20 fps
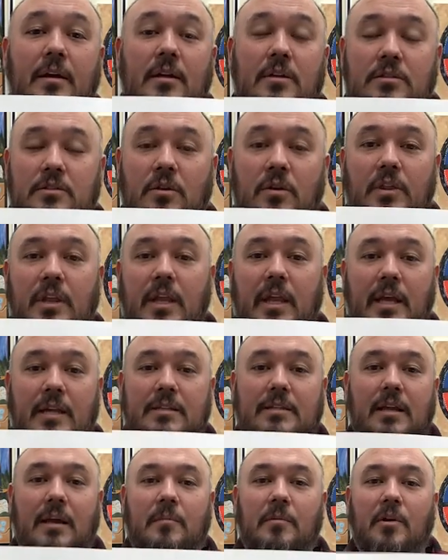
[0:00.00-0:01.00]
So the
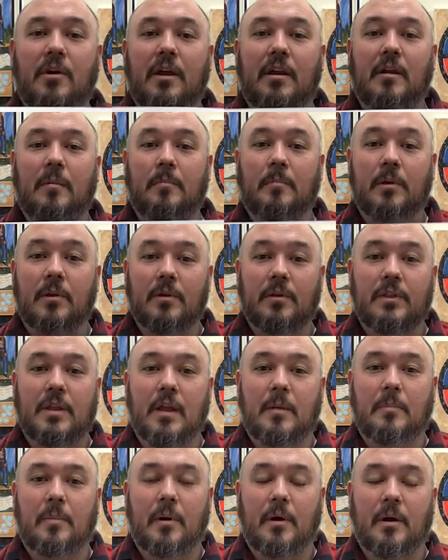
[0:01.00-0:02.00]
next time you're at a
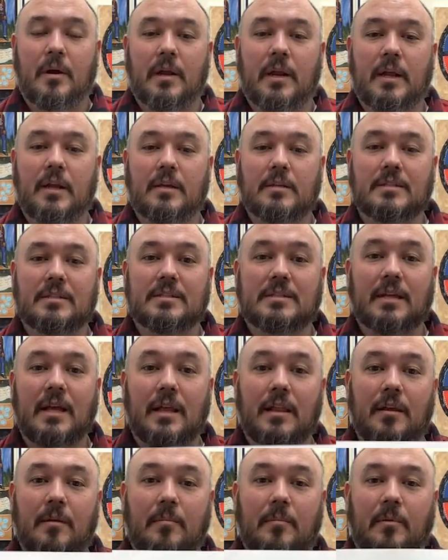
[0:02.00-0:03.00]
birthday party
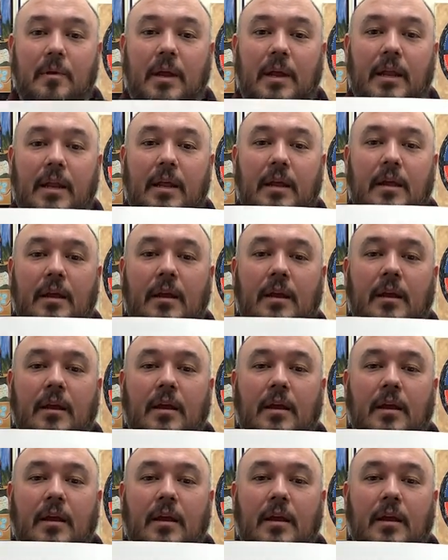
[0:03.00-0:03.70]
celebrating,